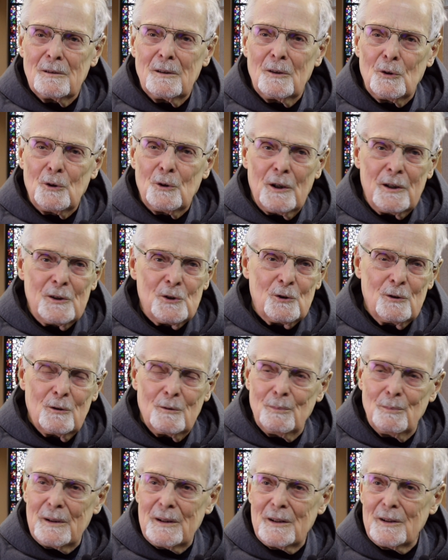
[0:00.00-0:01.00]

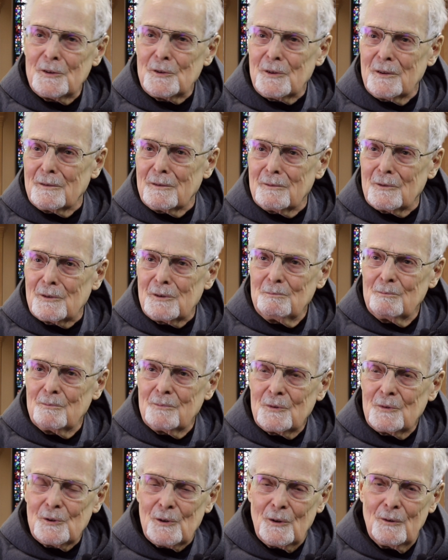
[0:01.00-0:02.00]
occasional B's and
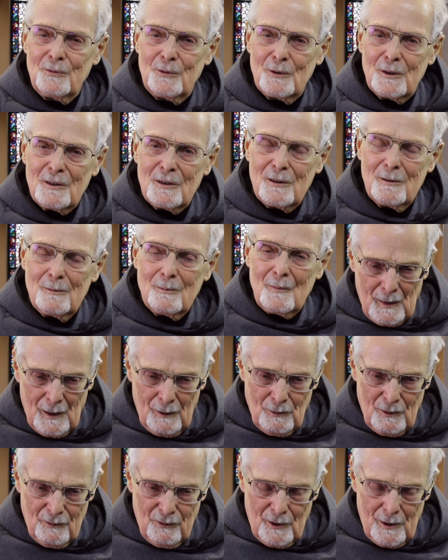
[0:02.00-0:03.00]
so forth. They
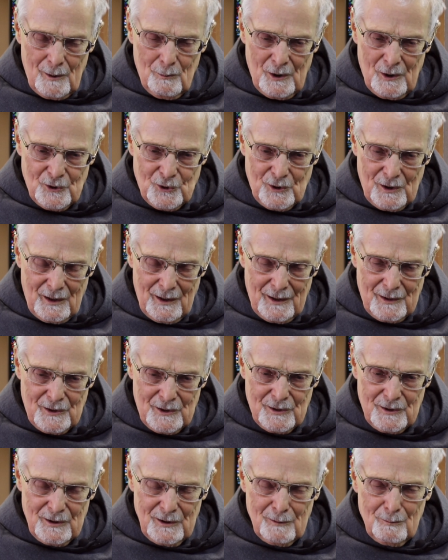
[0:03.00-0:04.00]
were very much
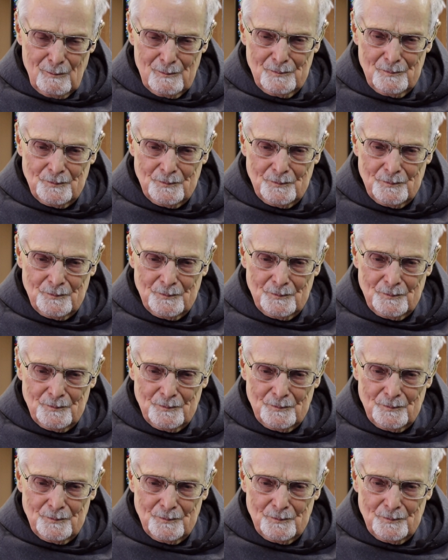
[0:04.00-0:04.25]
against it.